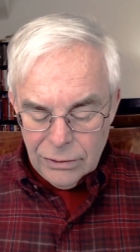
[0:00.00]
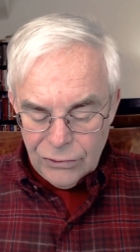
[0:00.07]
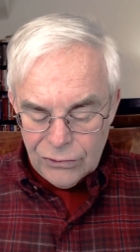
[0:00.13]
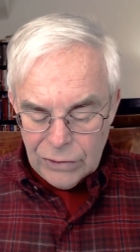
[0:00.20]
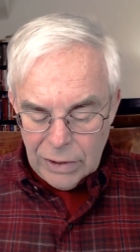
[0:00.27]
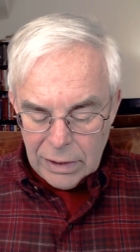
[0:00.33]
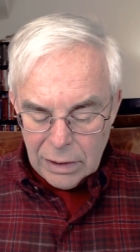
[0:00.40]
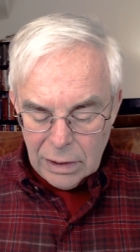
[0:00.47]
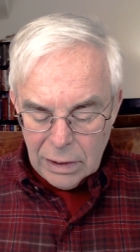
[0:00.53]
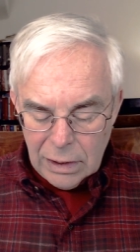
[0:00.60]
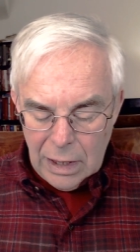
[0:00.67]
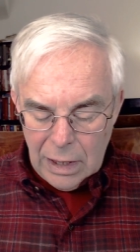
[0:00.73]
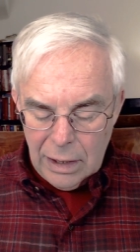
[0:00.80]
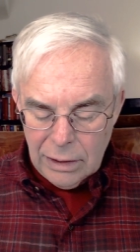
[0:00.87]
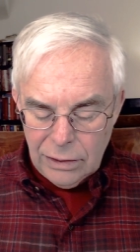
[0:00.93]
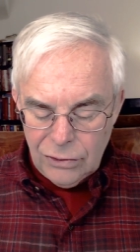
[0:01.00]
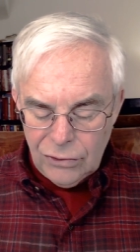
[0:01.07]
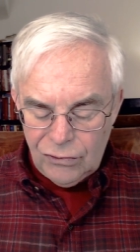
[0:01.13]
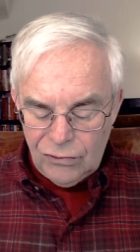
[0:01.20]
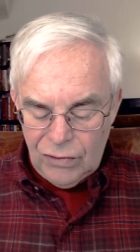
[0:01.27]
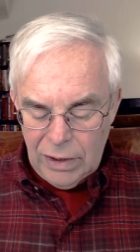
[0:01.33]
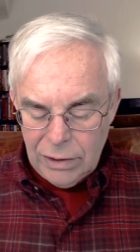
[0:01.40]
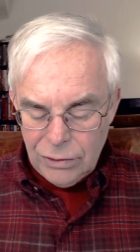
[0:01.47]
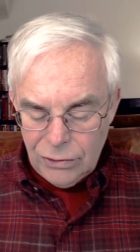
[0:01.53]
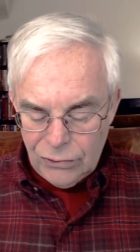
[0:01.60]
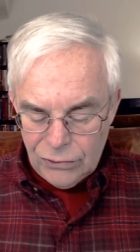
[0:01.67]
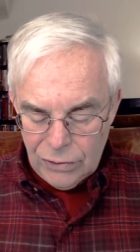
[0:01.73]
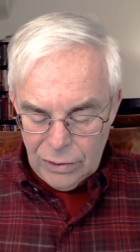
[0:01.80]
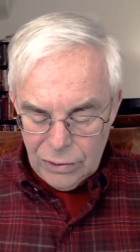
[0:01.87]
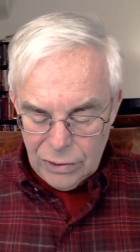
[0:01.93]
The second kind is
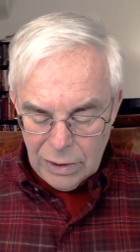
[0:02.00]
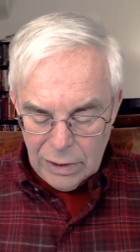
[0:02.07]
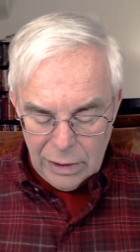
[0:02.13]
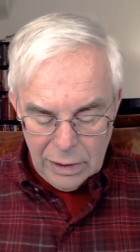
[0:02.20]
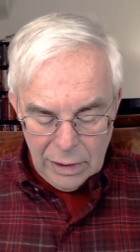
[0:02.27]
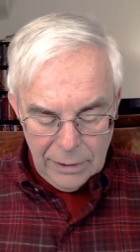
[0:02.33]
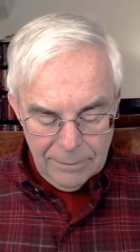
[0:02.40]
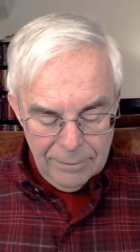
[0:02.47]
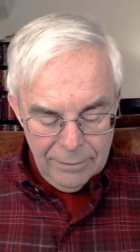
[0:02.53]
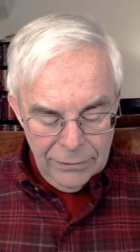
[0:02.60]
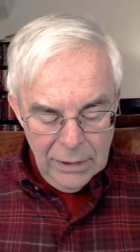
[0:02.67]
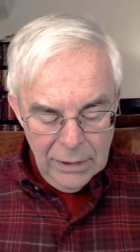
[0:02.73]
fantasy thinking,